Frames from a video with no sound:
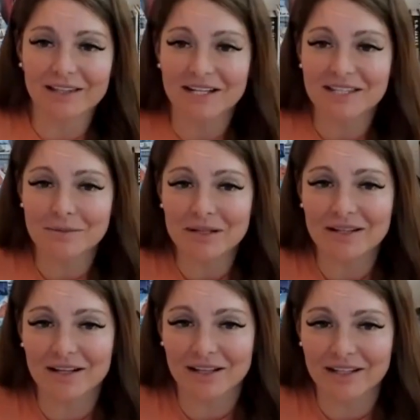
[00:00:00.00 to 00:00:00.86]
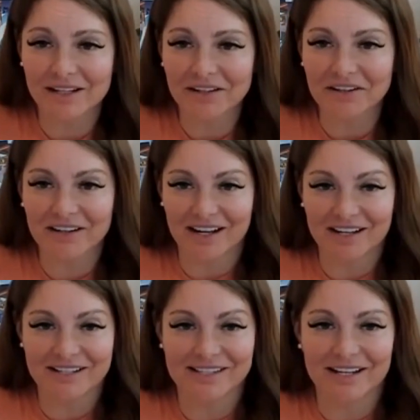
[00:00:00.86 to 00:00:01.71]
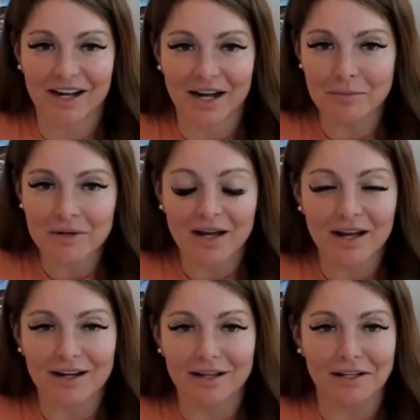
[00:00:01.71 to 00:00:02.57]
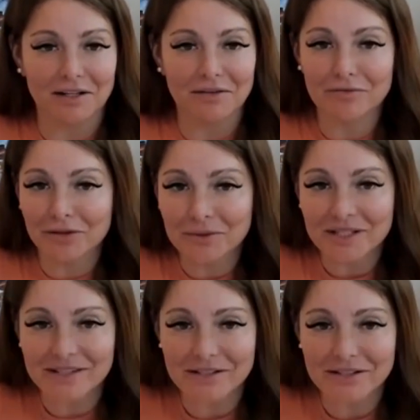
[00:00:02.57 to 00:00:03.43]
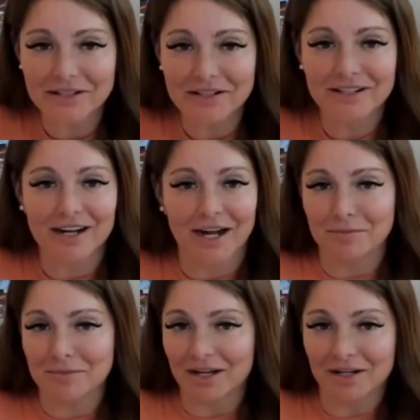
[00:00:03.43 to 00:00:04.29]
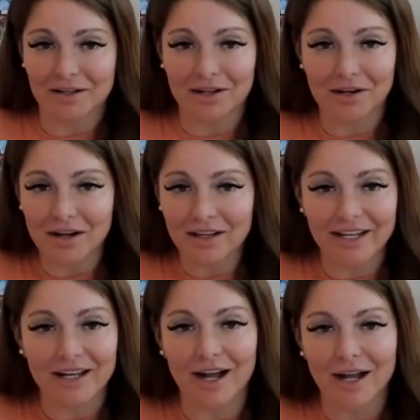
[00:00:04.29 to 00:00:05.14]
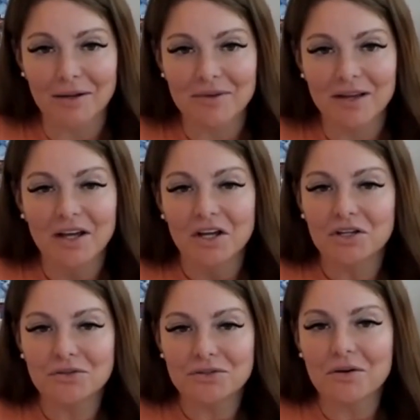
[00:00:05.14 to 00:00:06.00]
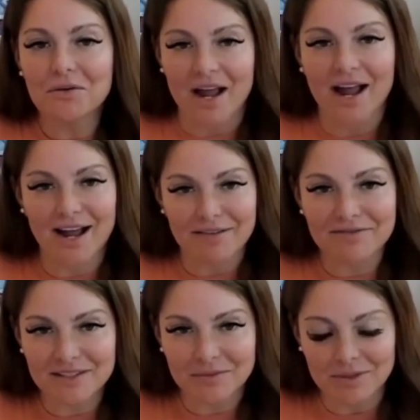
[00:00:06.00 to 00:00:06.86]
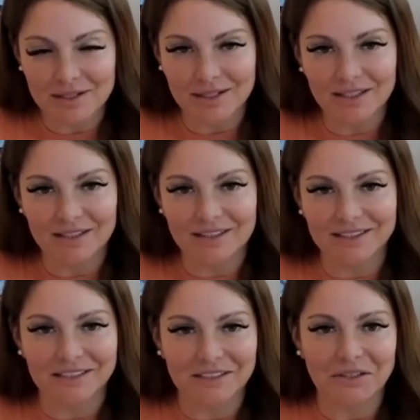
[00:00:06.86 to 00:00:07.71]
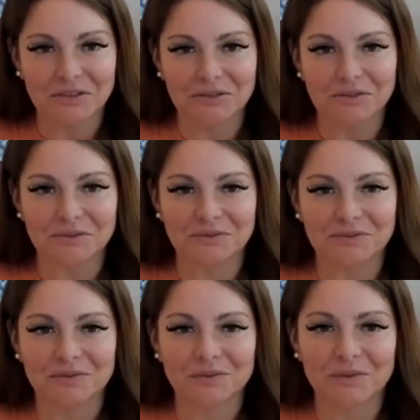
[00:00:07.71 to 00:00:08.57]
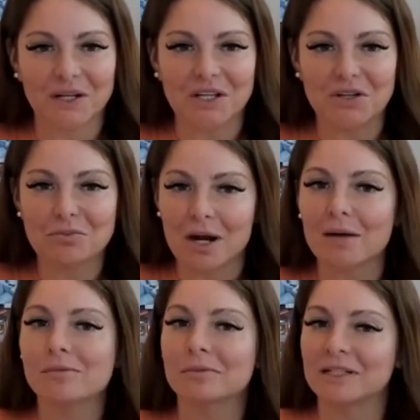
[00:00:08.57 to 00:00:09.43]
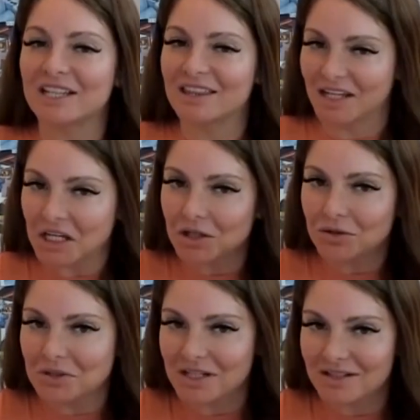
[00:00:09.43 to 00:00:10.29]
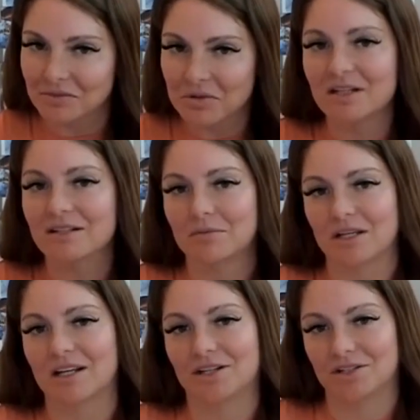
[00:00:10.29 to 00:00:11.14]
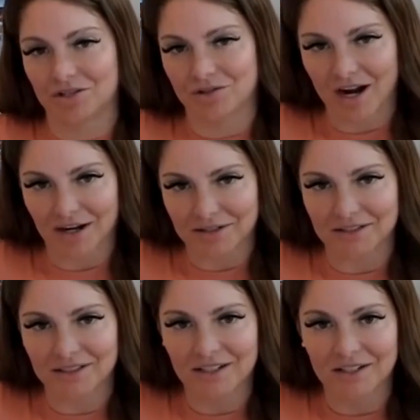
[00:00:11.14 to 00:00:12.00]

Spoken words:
Let's be clear, guys. Like I'm not an influencer. I'm not you don't have to be, what you probably think you need to be an agent attractor.